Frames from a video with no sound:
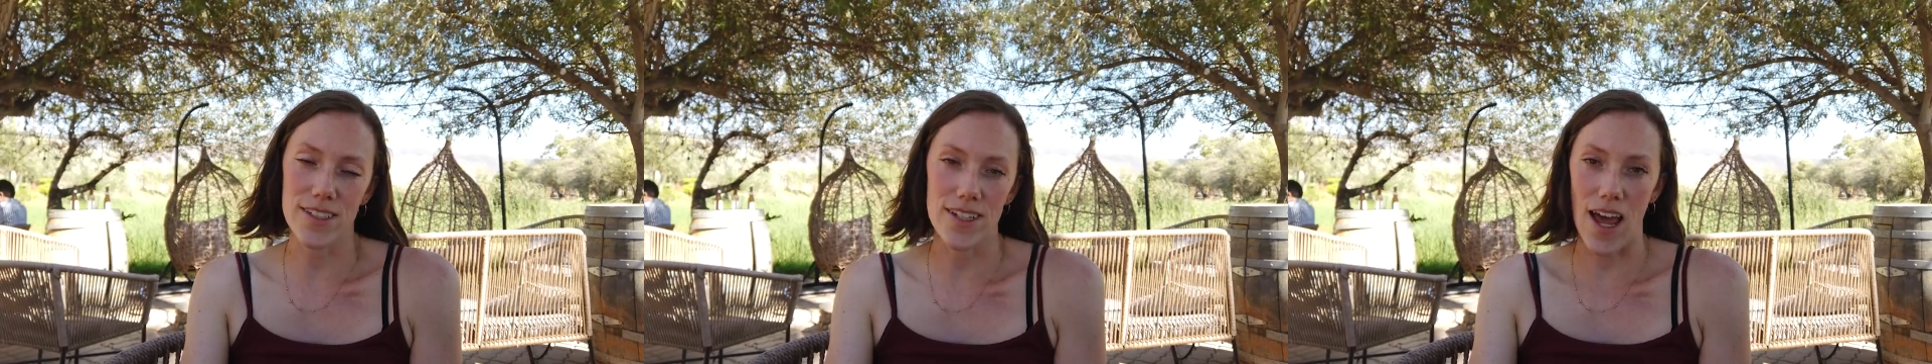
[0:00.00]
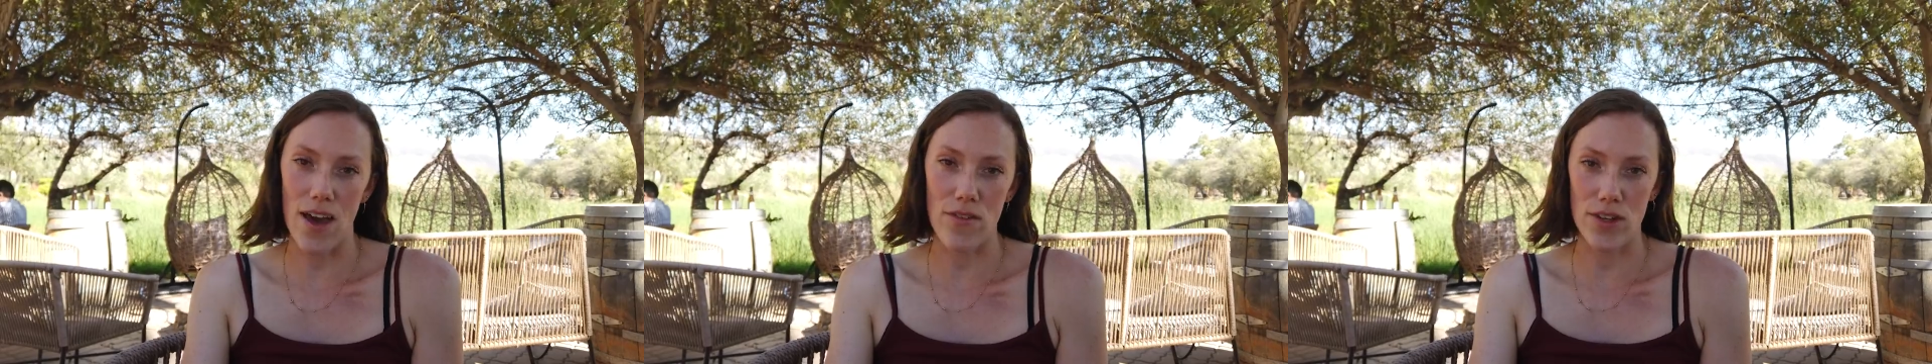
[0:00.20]

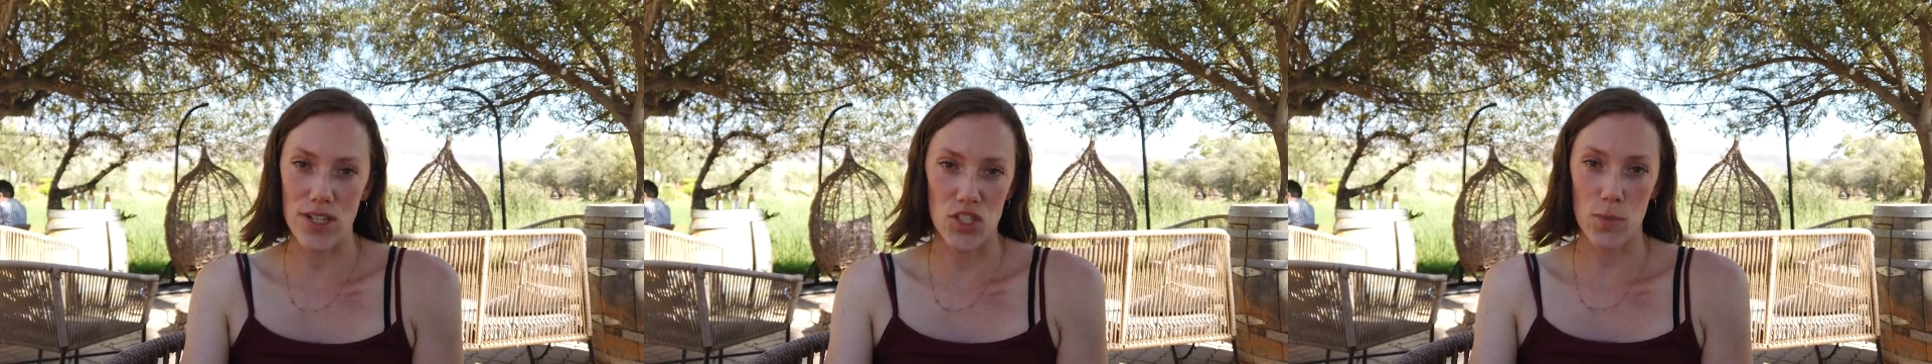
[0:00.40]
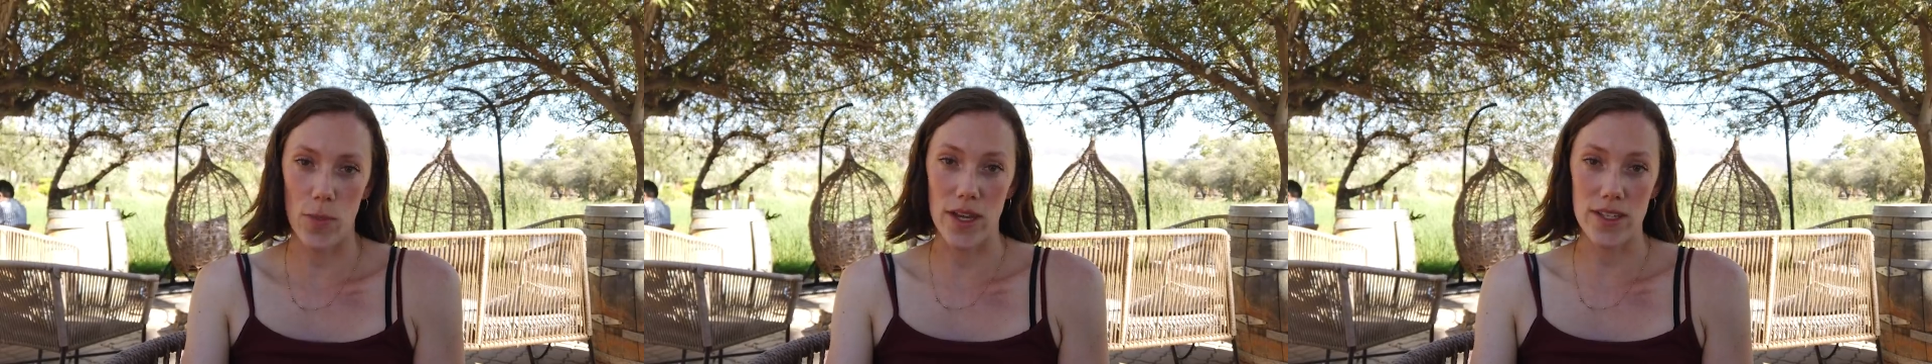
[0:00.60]
didn't have
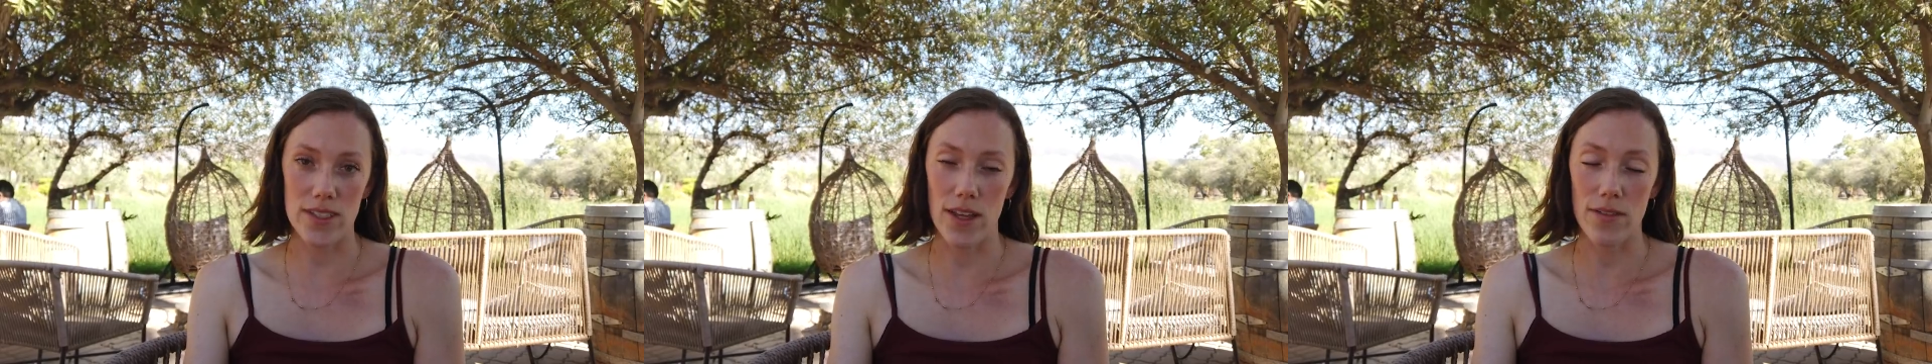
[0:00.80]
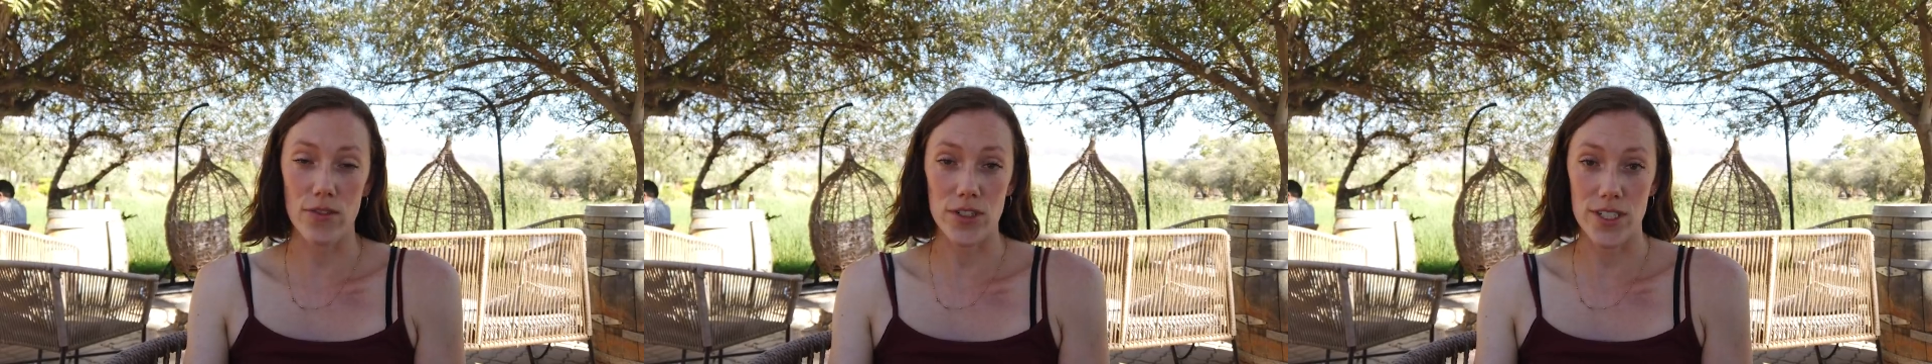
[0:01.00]
any
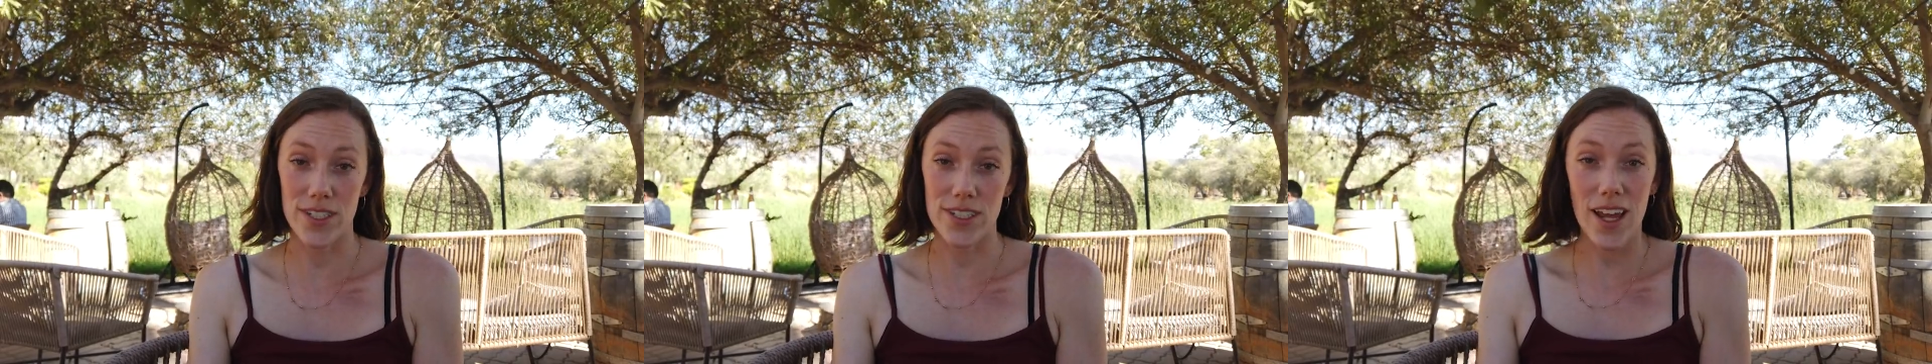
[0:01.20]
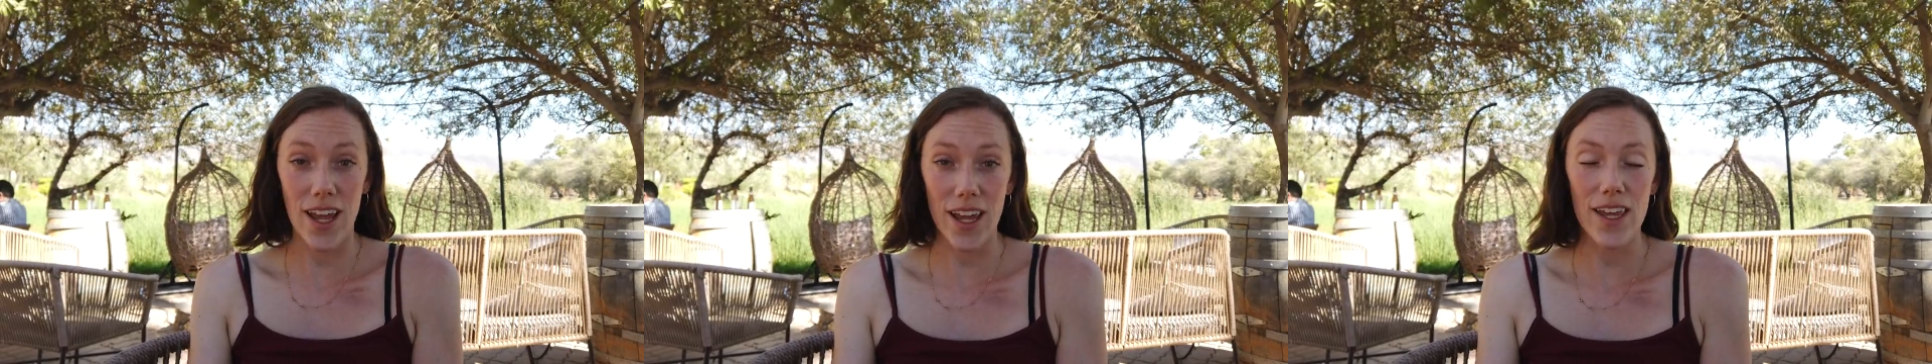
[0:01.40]
space left for
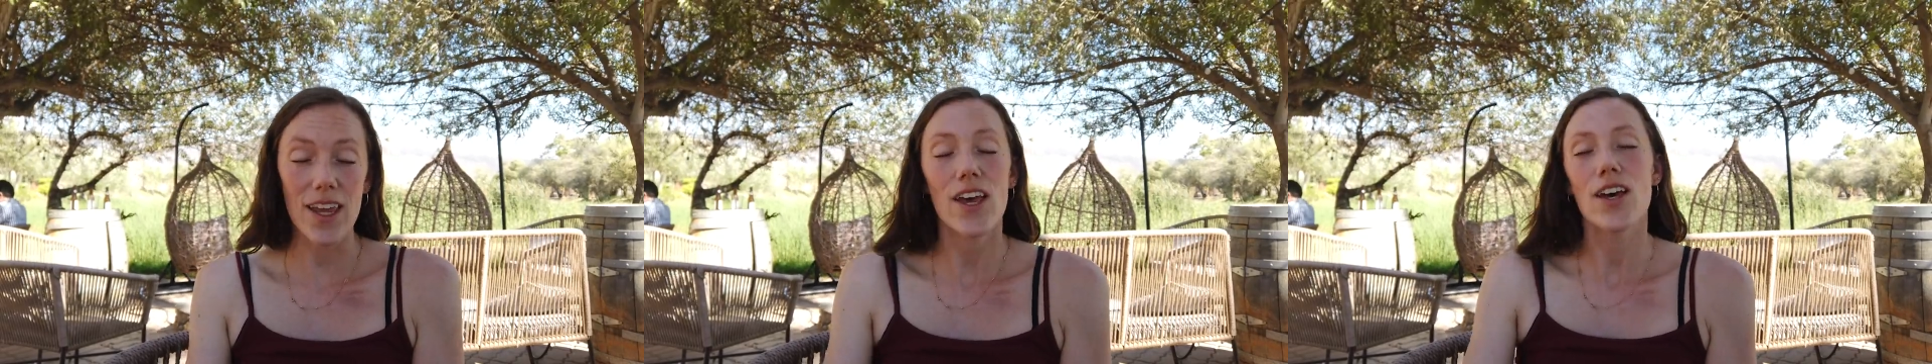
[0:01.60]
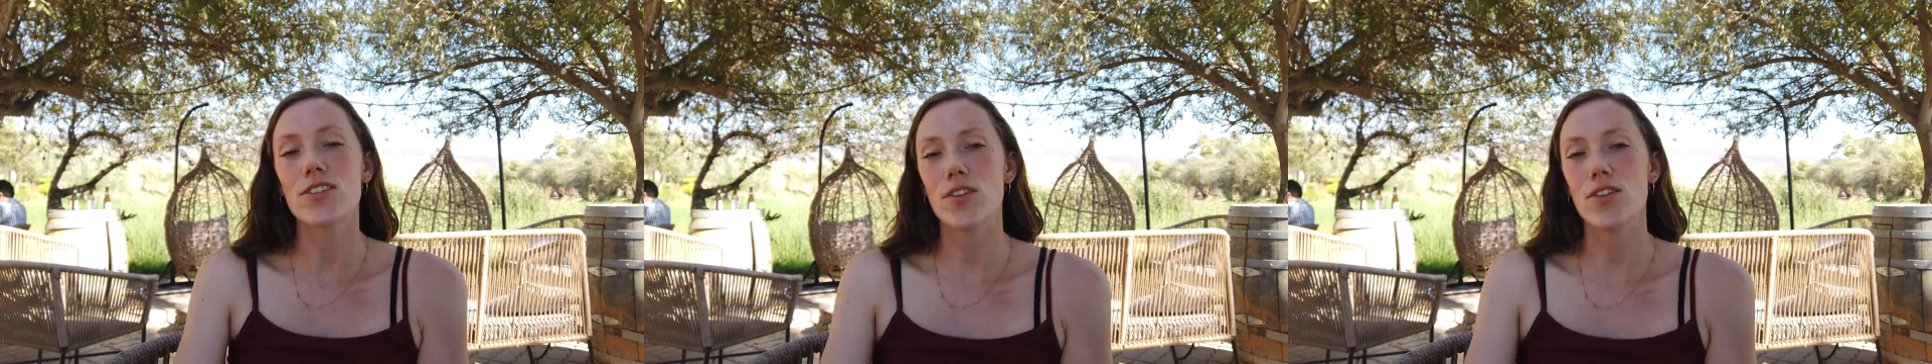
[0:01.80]
today.